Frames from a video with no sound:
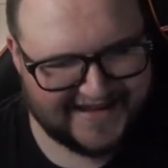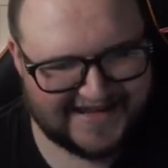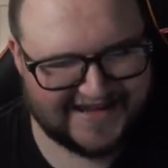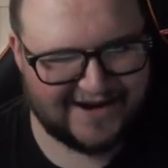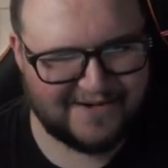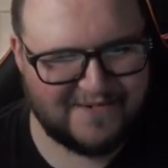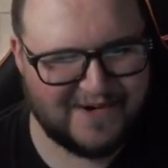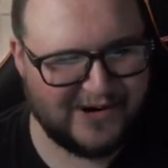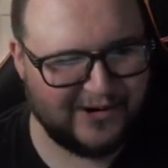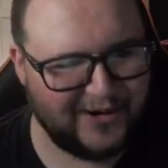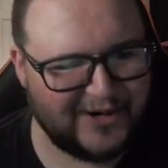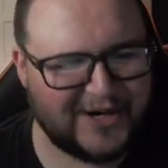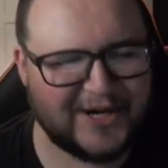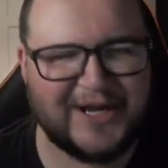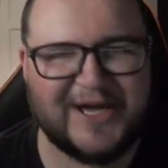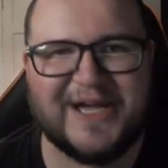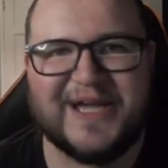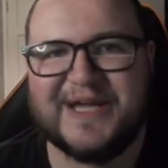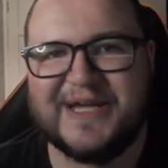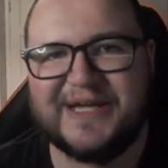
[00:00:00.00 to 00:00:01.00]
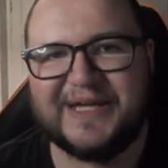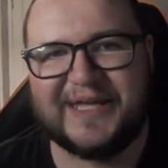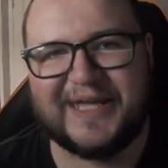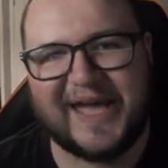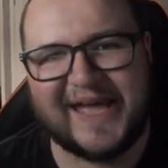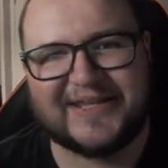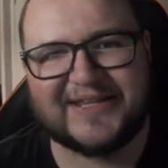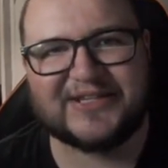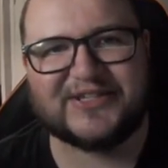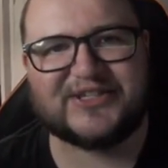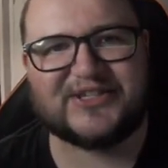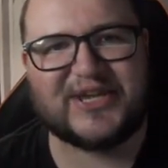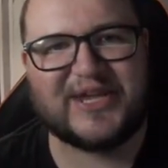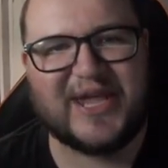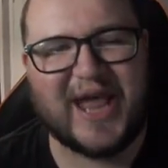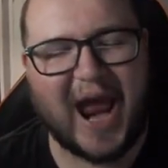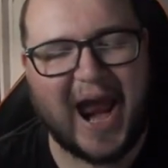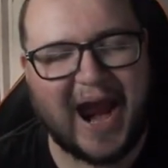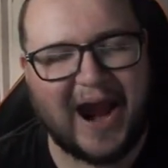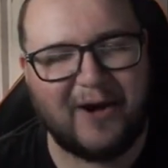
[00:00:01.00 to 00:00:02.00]
And we're not going to get to see
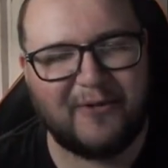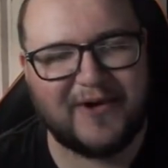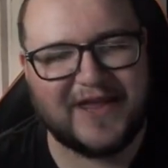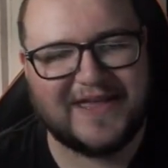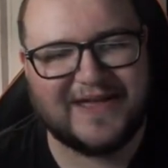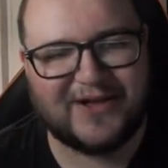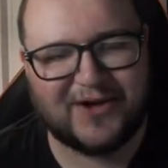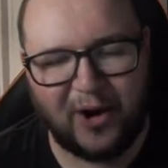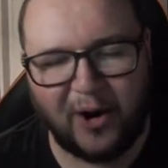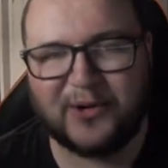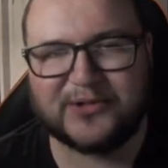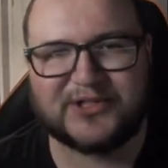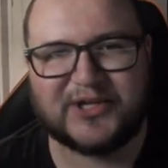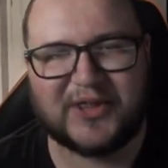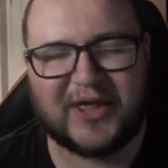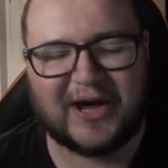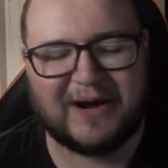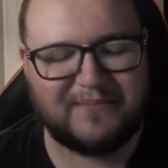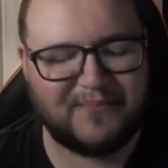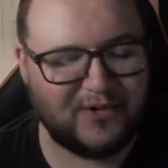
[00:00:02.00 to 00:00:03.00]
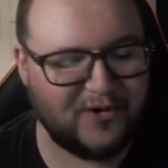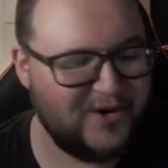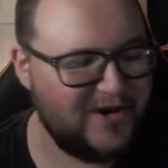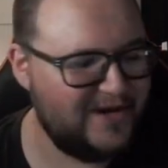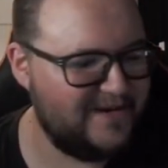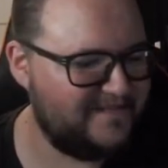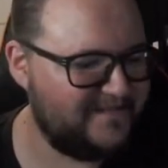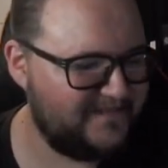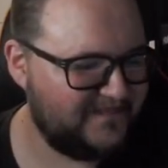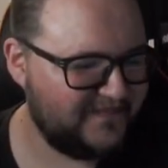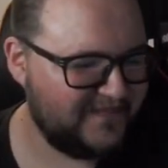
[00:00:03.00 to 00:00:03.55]
how he got to that point.